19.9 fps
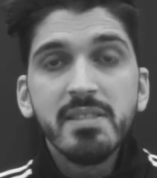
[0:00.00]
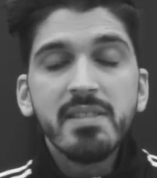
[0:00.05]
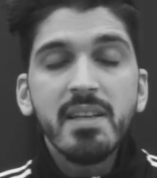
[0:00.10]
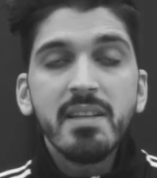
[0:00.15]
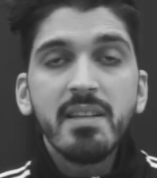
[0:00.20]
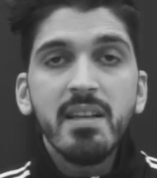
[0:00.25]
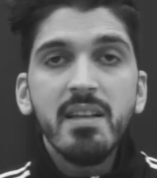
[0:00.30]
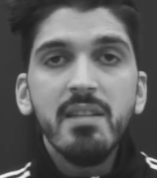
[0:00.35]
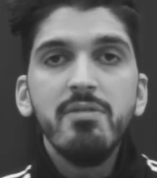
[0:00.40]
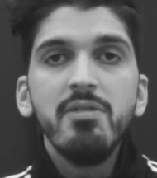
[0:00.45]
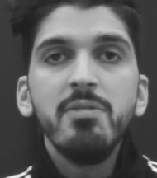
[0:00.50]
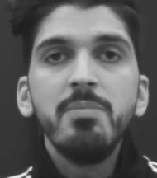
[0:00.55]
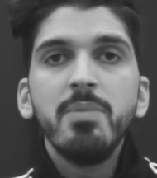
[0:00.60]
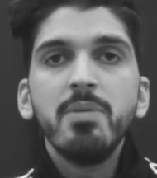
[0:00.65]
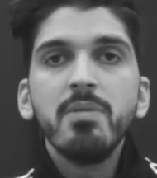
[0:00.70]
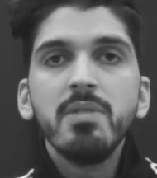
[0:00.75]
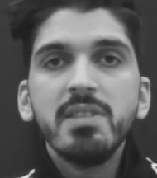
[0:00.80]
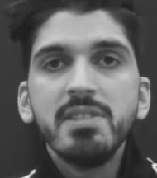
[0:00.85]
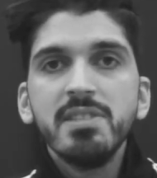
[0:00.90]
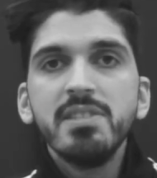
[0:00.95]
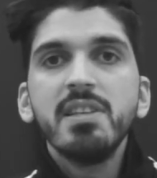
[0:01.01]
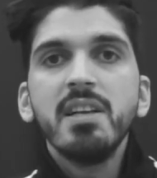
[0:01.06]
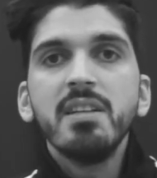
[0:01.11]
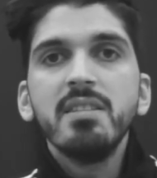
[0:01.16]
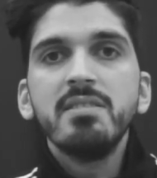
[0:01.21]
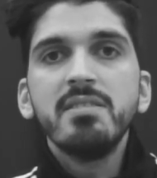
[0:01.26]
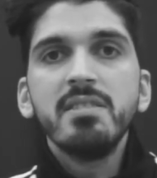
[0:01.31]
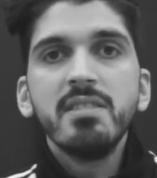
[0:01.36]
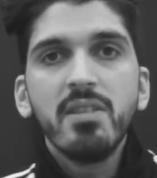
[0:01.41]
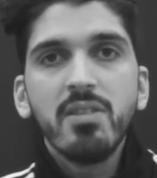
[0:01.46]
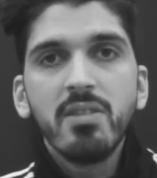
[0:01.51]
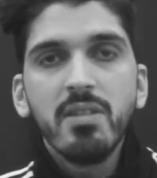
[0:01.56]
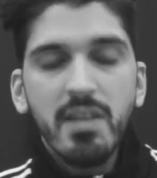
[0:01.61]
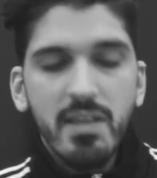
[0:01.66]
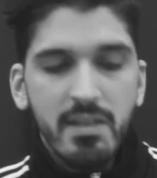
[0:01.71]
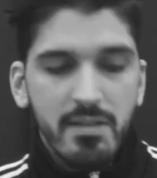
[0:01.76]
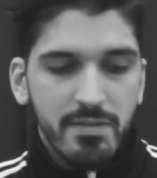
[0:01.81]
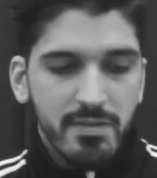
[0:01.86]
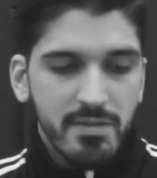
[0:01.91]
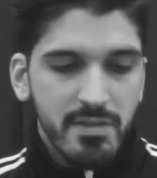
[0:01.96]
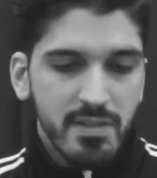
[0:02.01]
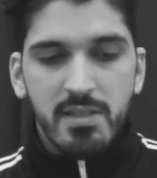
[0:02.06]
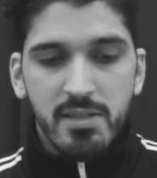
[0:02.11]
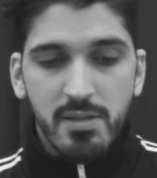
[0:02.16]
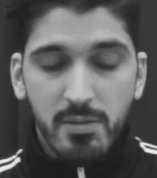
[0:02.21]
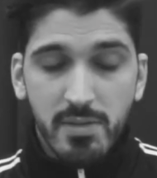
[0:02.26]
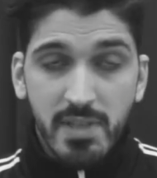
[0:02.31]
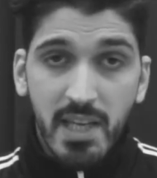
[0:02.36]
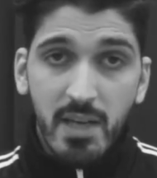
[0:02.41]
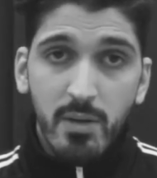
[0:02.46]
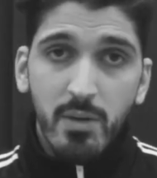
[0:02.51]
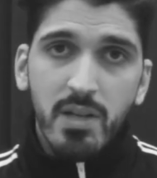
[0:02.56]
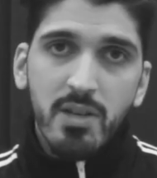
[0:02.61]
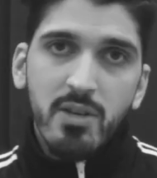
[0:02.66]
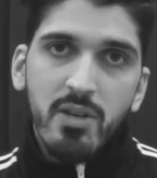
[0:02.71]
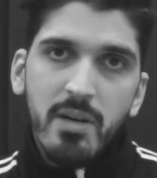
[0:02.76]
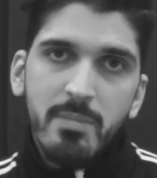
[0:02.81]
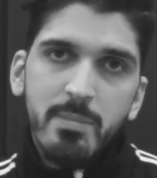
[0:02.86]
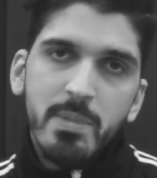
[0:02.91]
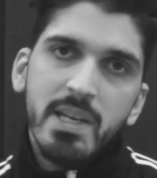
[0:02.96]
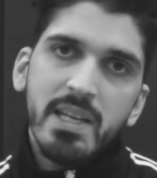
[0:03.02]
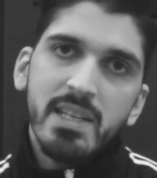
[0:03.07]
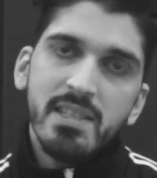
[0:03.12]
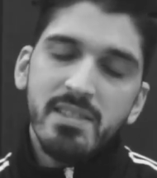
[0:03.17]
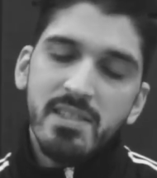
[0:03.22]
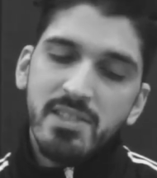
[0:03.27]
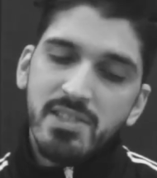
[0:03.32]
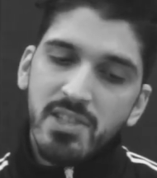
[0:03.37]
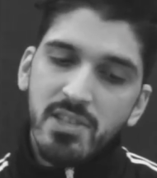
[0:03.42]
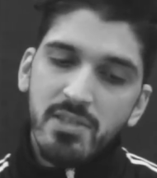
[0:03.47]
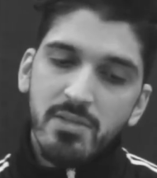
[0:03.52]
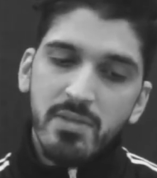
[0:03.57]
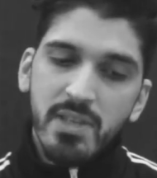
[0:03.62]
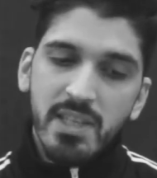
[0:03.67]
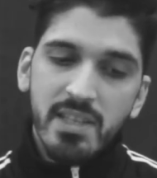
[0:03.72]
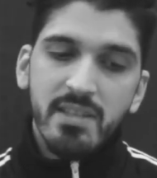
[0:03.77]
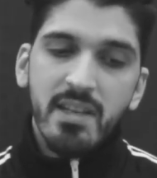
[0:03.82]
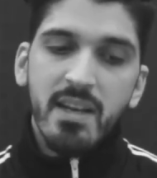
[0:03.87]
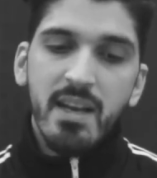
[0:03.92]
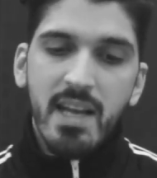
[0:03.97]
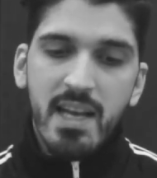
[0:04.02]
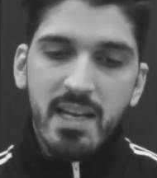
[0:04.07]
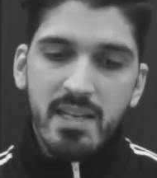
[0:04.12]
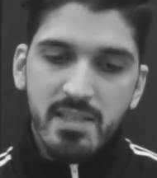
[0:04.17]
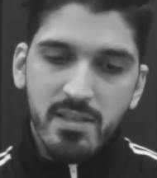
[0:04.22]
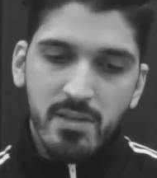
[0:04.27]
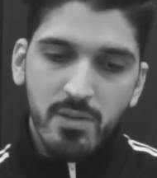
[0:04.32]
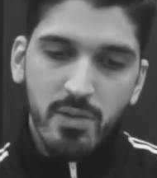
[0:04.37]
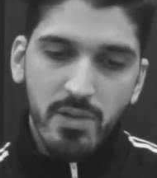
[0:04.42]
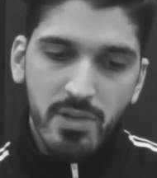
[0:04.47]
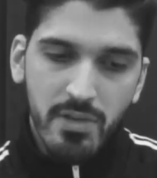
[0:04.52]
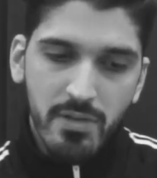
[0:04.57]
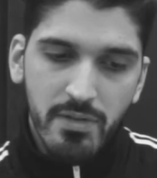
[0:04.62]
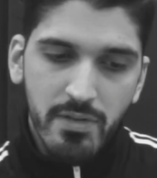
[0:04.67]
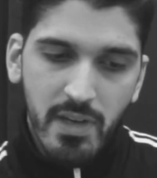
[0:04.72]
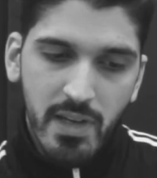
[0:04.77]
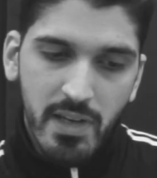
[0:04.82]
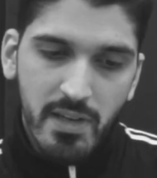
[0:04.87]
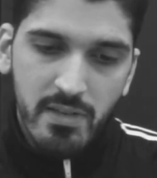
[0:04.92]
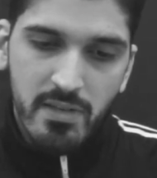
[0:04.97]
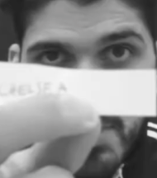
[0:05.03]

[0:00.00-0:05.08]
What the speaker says: that Liverpool and Chelsea are left. So they will go up against each other in the last quarterfinal.